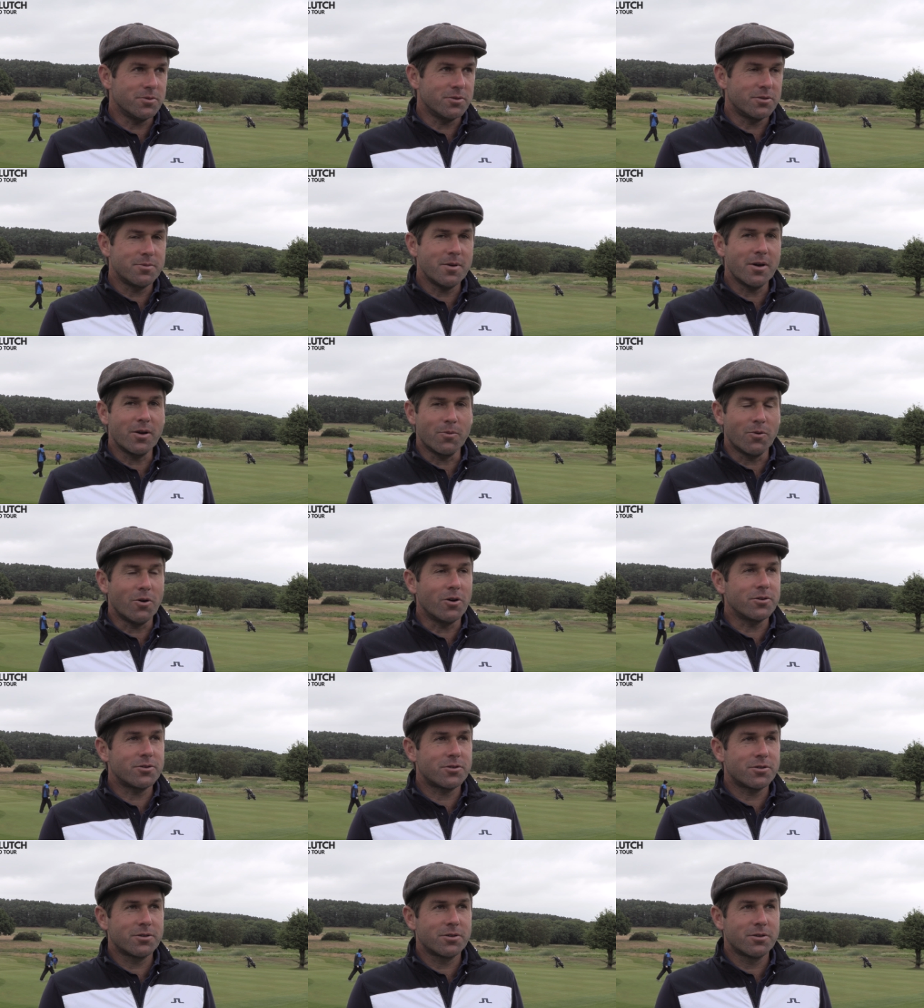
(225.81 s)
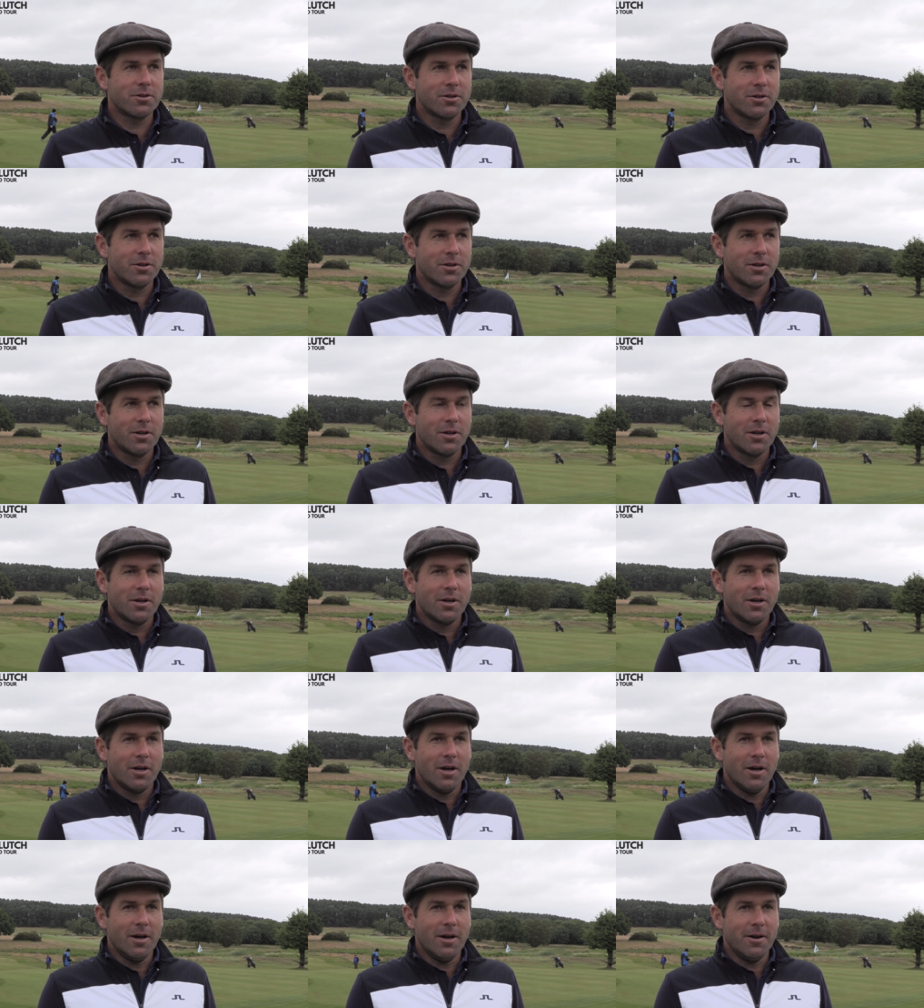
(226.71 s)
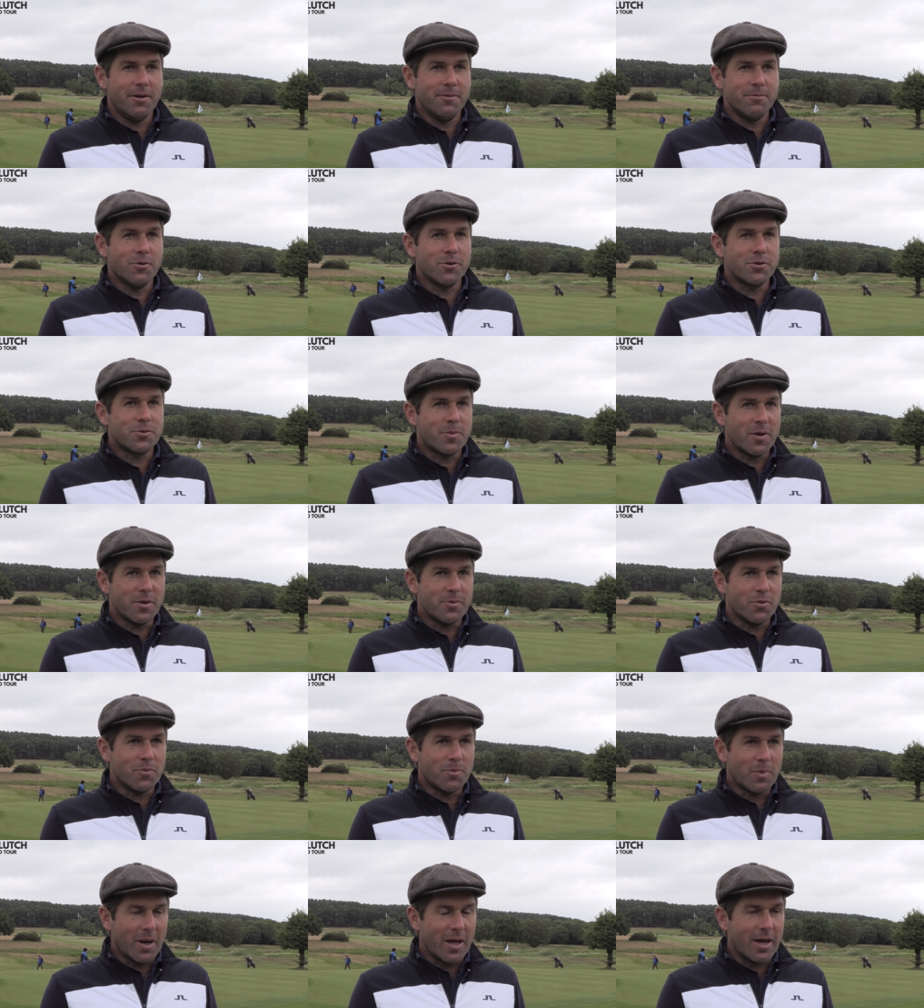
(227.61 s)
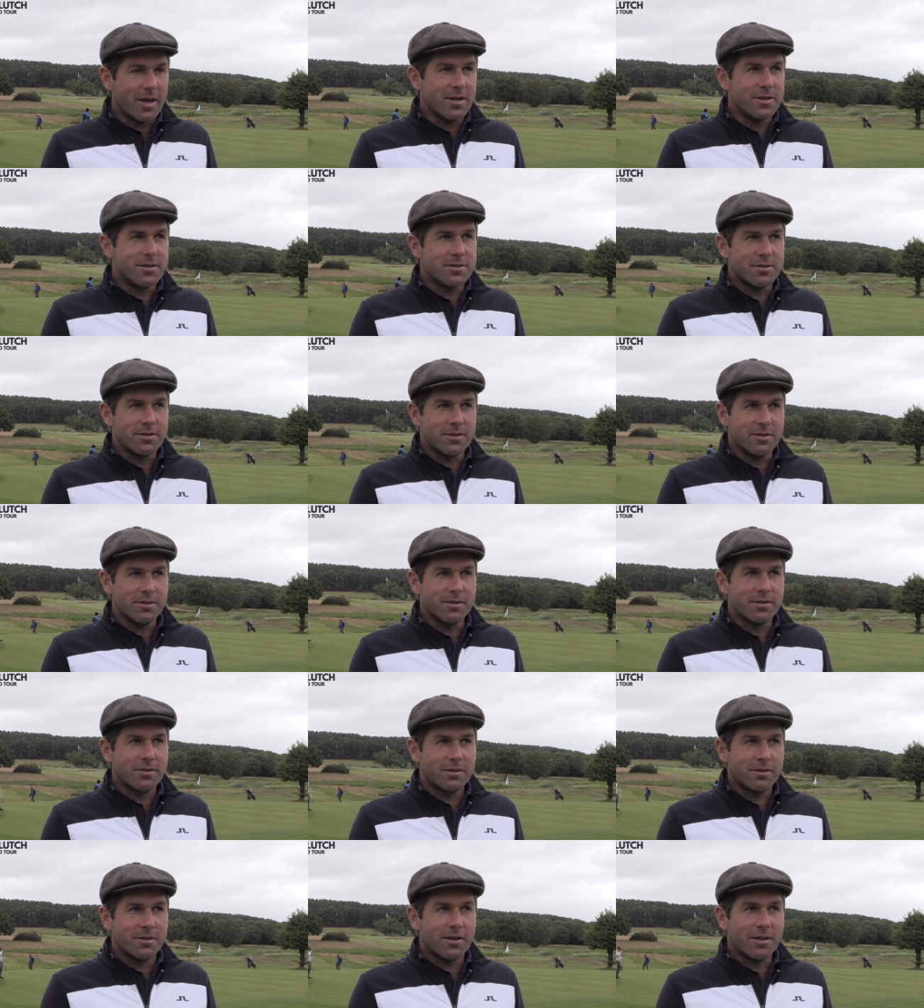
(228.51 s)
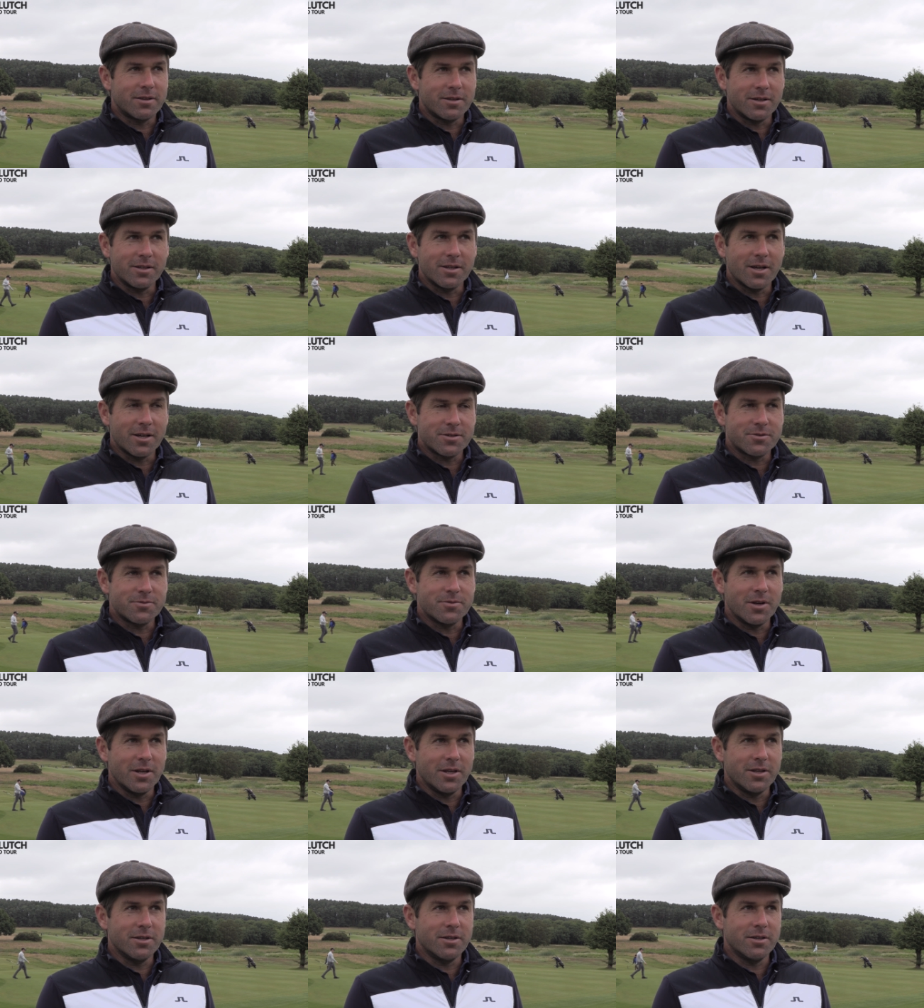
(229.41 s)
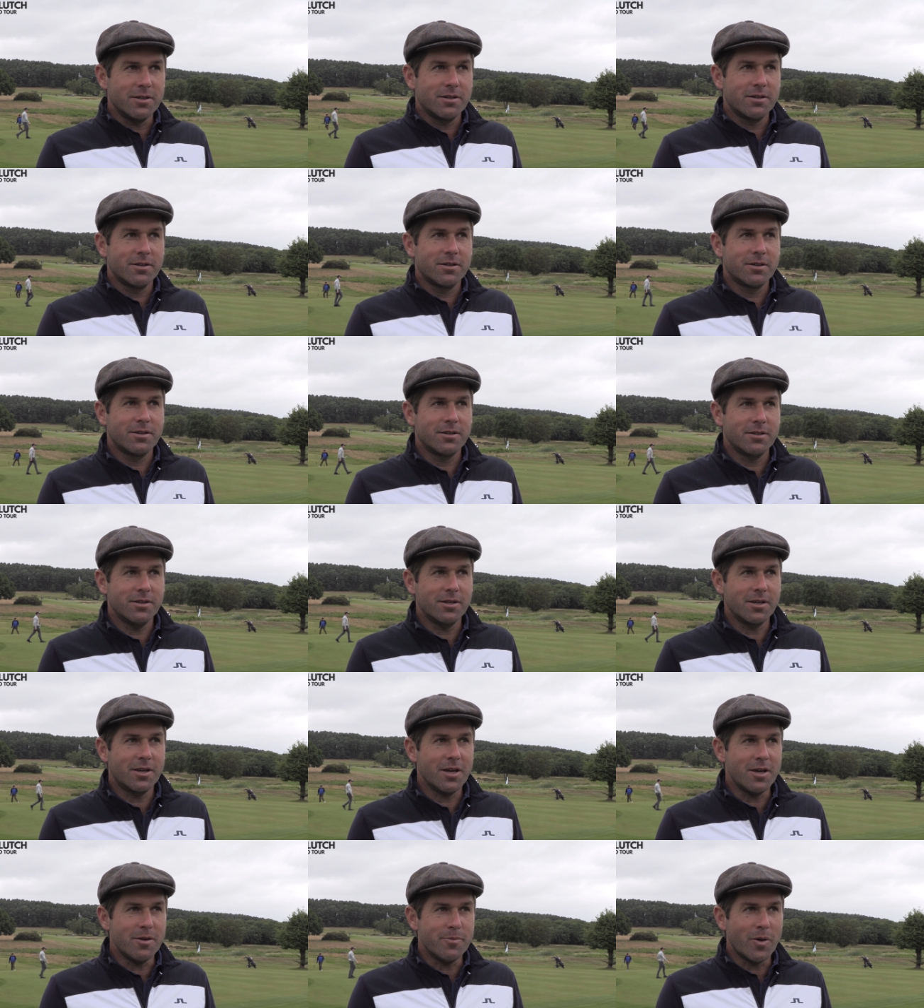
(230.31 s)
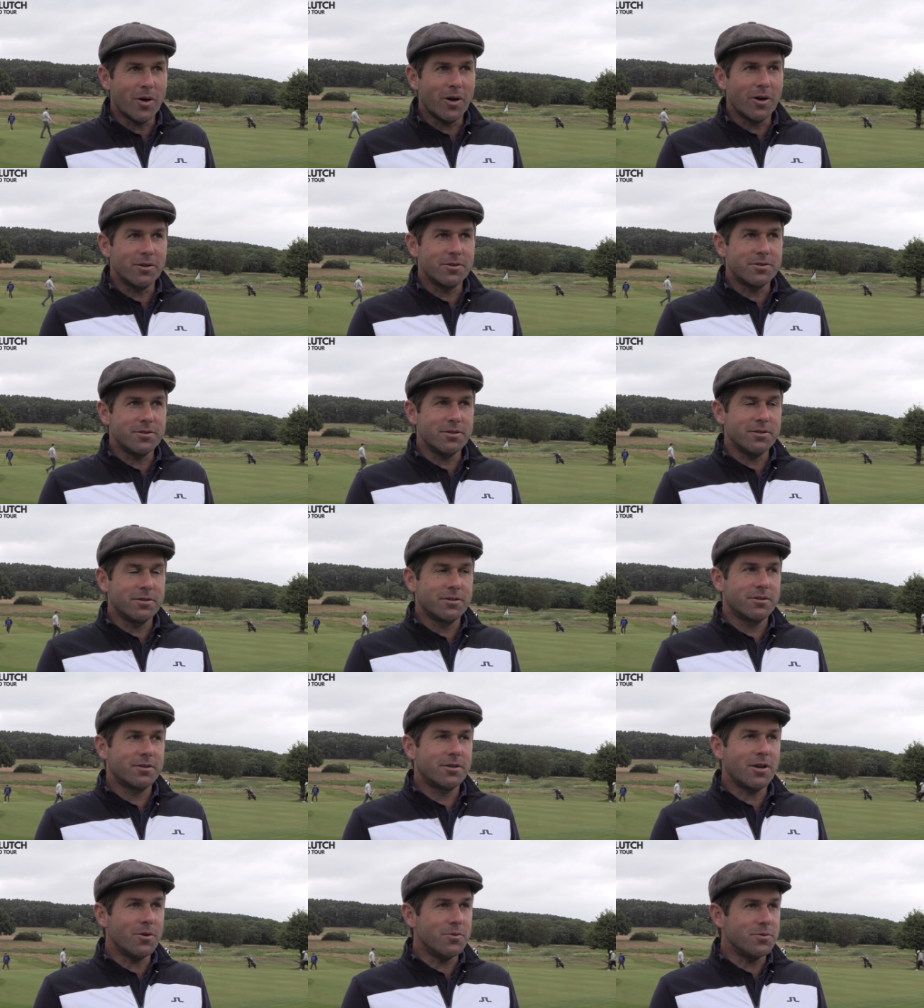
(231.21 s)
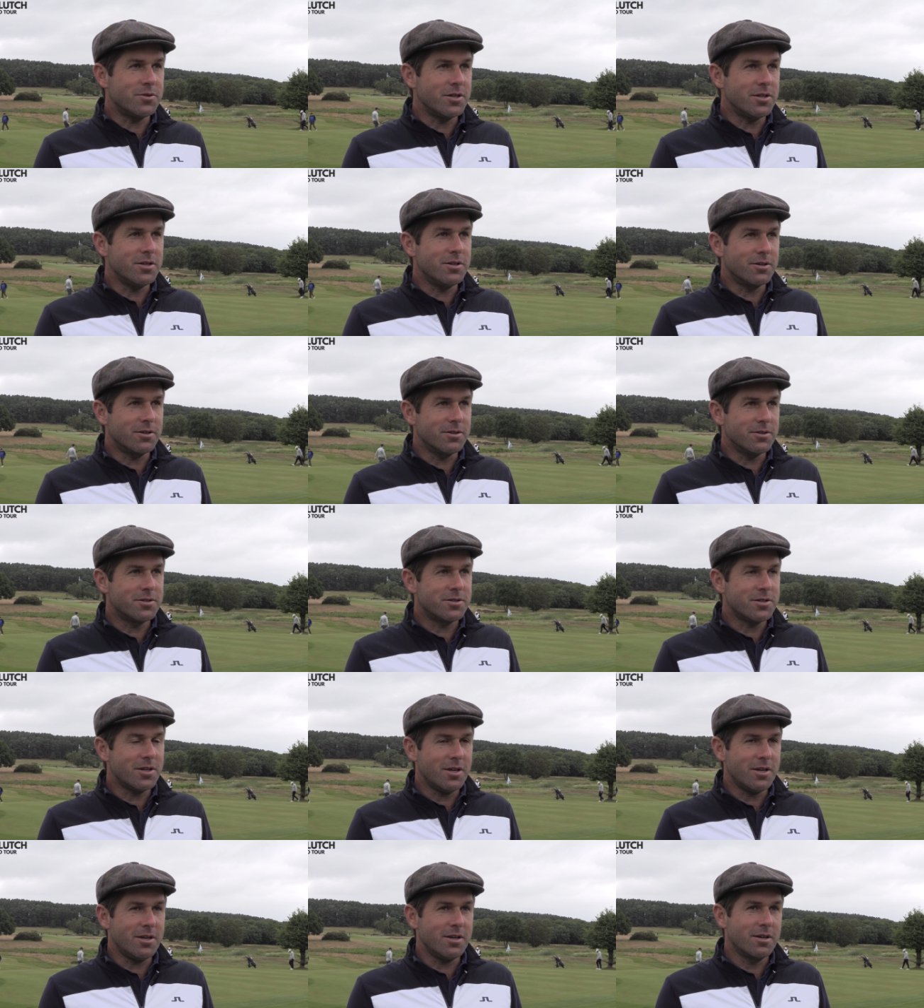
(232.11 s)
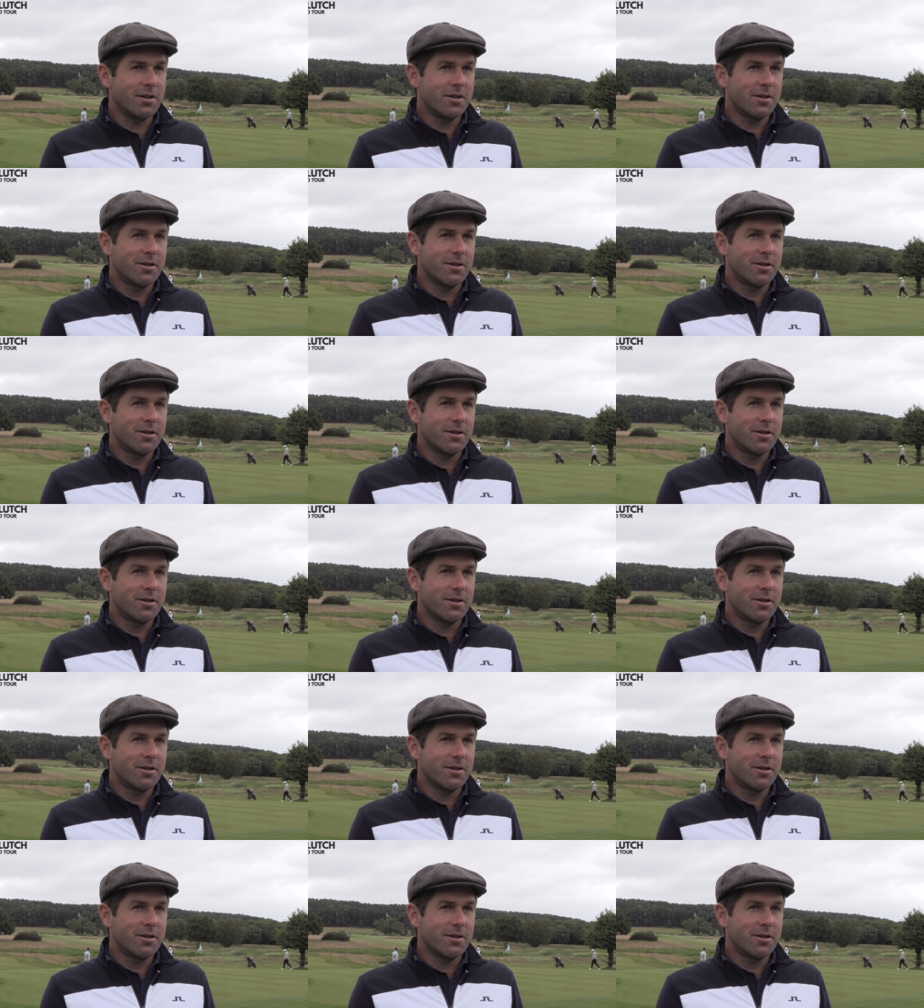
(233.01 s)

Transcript: But to be able to watch um, watch people play is the I think that's really the the key part to coaching. You can see